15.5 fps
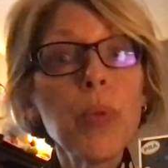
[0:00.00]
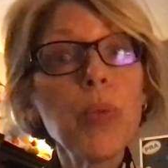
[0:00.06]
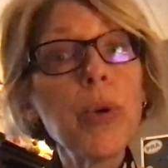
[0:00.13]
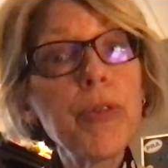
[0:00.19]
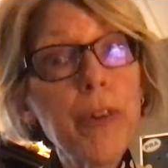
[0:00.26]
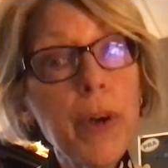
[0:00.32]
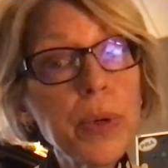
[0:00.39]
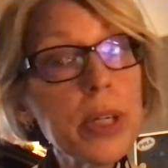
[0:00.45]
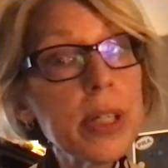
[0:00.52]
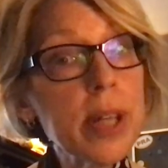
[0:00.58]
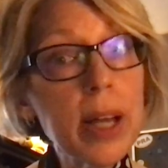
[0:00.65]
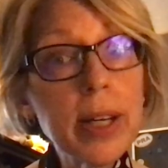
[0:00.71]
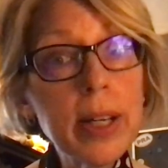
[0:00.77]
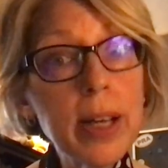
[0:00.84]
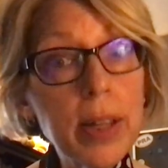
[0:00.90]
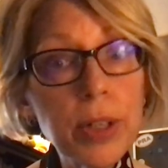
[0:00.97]
We'll focus
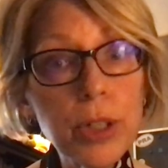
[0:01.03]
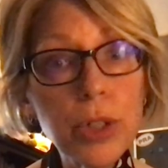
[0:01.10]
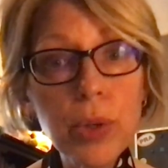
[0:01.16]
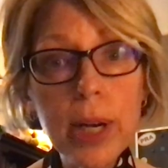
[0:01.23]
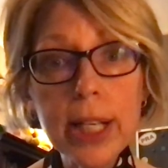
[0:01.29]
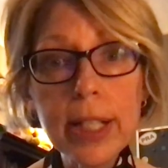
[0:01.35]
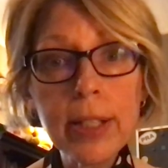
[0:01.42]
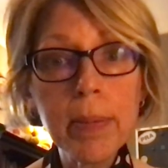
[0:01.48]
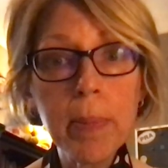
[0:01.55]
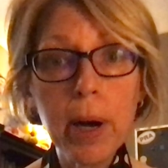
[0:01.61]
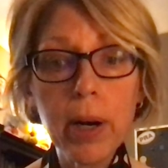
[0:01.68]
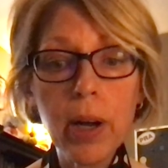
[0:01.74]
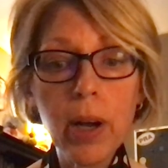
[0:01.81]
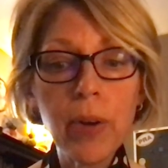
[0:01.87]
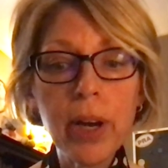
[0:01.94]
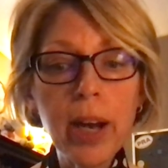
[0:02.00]
on another trait
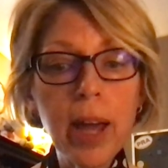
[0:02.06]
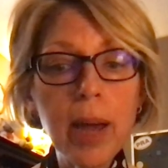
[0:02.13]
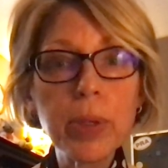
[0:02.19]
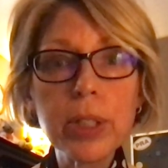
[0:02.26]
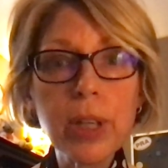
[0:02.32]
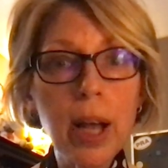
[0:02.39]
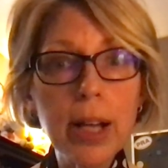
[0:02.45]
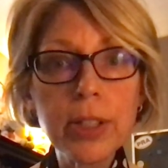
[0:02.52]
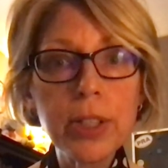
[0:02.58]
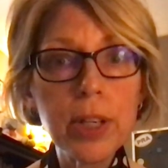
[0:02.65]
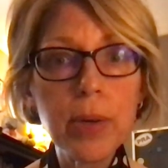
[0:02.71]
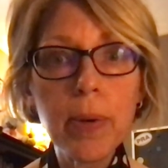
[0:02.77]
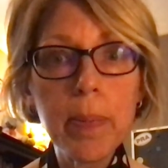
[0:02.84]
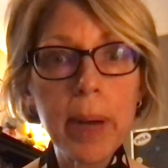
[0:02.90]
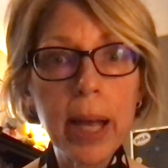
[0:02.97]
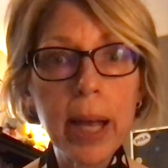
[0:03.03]
tomorrow, and I will talk to
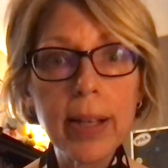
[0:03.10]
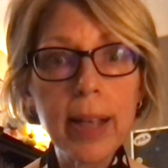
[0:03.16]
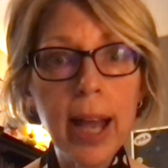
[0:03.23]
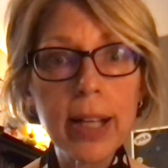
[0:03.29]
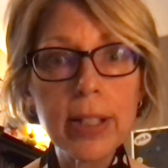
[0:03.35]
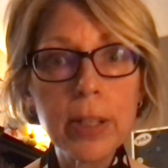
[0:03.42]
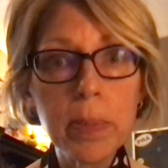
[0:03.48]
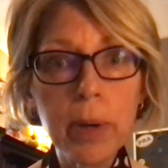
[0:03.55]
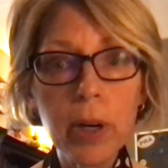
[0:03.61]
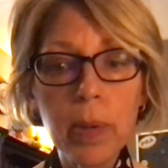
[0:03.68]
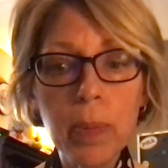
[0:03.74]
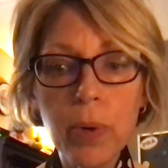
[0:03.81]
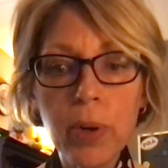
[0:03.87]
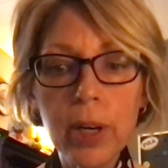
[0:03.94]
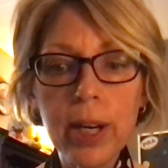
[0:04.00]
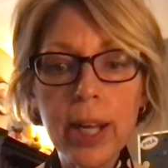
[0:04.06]
you about that tomorrow
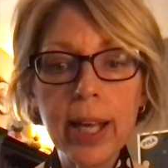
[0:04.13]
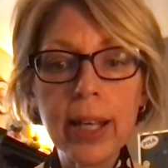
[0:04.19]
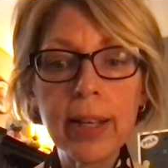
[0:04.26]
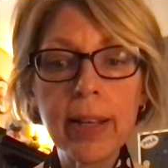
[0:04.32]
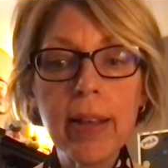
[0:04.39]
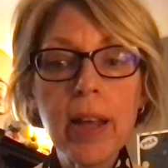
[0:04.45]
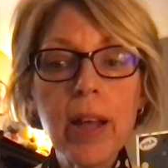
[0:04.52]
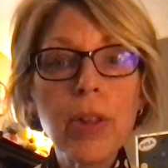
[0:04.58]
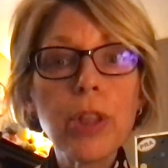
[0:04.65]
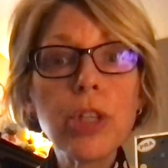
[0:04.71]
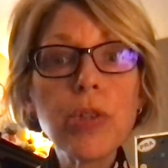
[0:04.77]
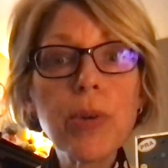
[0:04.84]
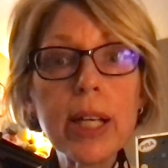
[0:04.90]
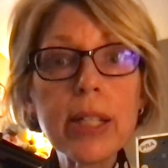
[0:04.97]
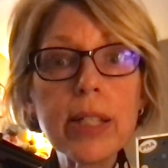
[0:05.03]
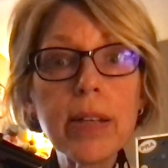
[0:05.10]
morning. The
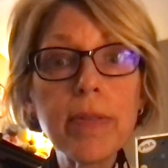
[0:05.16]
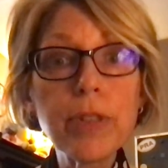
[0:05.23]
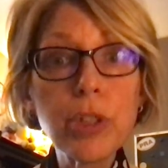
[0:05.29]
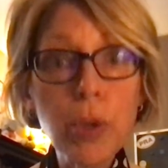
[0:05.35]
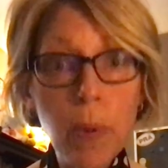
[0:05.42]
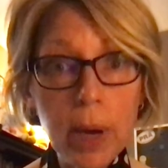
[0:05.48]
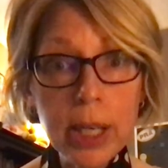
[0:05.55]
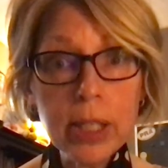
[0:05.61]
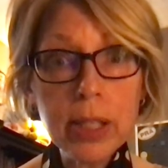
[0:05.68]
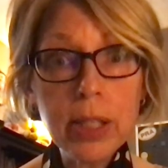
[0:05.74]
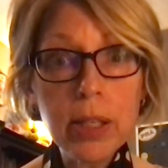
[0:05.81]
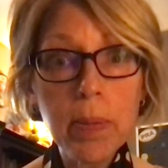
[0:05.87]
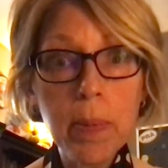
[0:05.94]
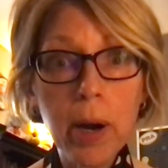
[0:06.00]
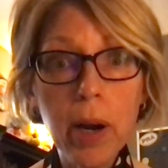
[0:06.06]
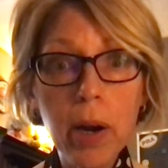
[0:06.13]
dress of choice
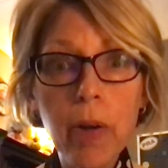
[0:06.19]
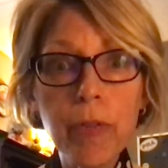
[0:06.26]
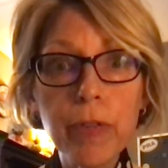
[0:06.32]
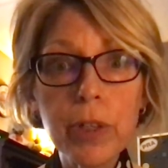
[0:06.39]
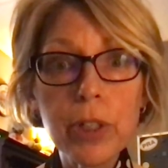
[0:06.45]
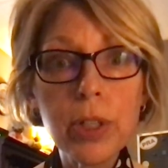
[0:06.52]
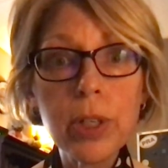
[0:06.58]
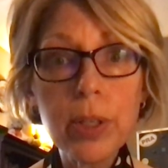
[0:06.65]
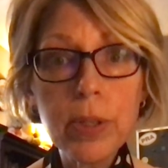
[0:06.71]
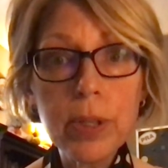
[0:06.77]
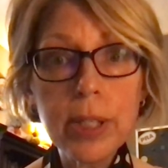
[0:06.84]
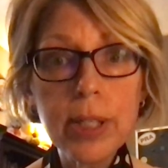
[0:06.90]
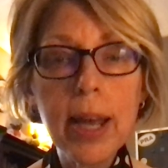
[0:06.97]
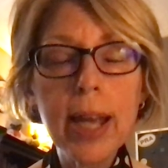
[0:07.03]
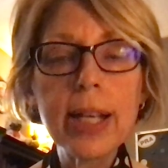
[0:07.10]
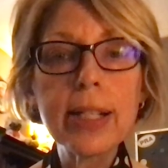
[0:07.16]
tomorrow for
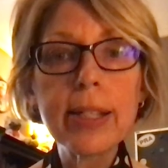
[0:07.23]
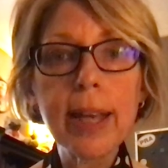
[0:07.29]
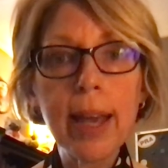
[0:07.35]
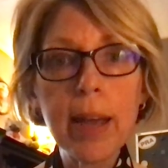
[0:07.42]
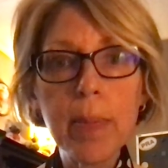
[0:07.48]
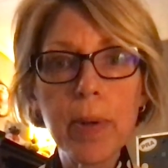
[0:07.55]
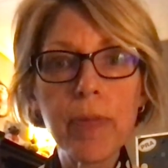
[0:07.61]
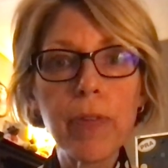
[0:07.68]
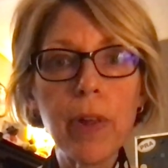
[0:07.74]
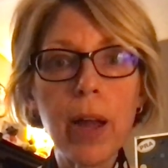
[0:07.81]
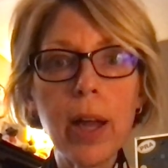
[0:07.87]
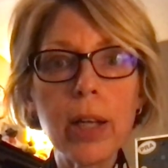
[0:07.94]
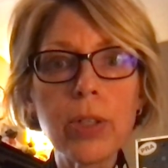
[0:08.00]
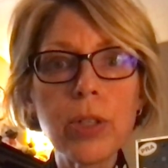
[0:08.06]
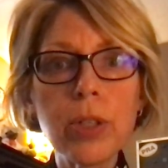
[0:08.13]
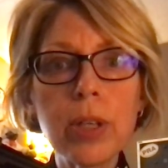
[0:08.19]
Tuesday is
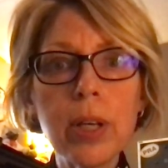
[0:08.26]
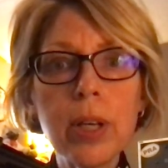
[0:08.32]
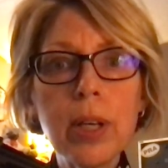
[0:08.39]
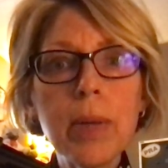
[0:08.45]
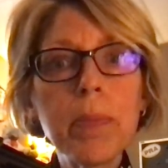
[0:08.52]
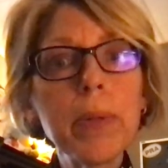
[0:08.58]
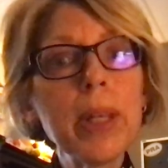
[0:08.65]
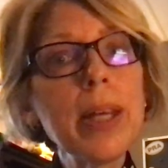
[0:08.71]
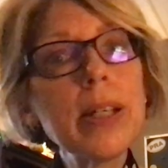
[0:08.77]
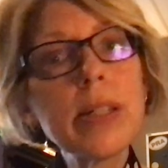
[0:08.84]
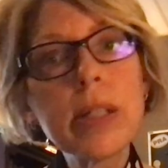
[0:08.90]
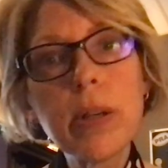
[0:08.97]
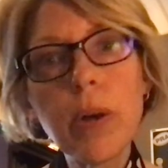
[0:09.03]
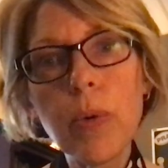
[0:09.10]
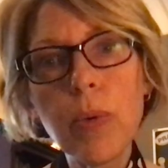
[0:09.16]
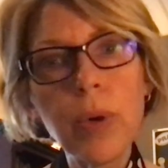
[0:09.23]
camouflage. Please
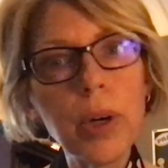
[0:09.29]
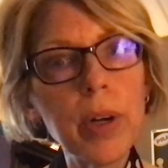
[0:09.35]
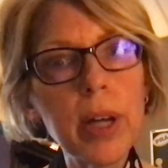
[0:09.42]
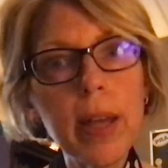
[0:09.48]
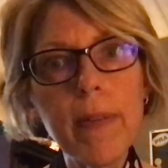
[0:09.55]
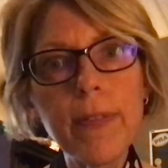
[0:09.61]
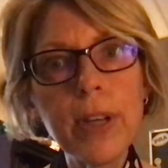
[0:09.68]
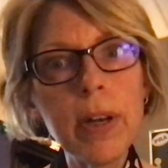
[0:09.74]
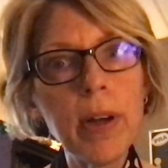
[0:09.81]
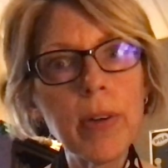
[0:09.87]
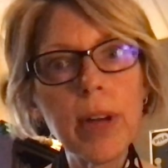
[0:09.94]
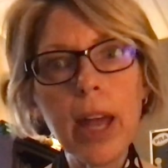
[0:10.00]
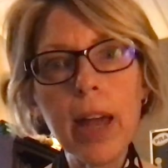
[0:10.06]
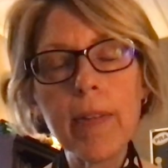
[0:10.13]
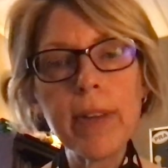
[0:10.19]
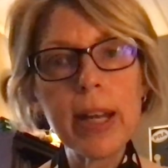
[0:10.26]
don't worry if you don't
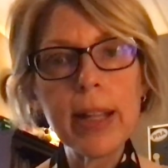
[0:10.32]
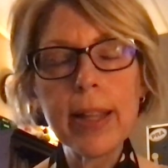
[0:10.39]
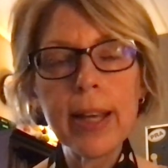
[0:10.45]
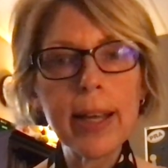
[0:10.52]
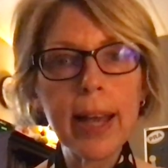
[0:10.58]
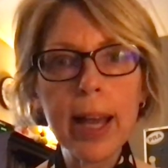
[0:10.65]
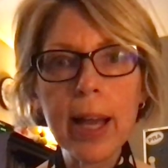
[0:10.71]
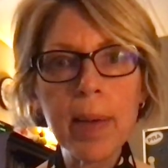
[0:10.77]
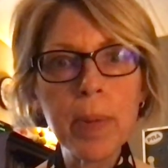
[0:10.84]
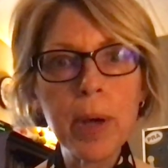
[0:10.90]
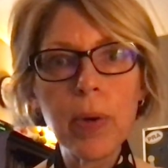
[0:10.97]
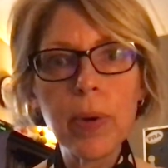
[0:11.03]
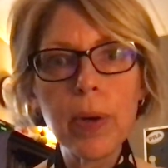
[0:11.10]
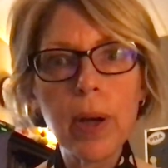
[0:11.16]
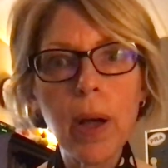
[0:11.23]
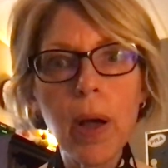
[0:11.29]
have anything
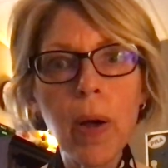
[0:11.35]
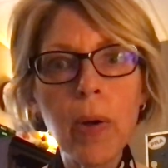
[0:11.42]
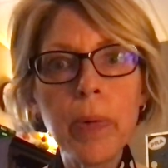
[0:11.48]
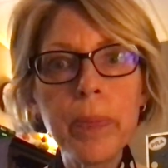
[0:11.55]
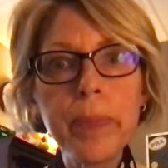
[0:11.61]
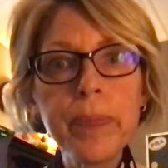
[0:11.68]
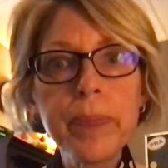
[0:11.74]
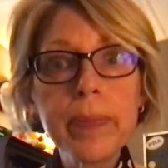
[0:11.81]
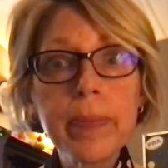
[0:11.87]
camo at home.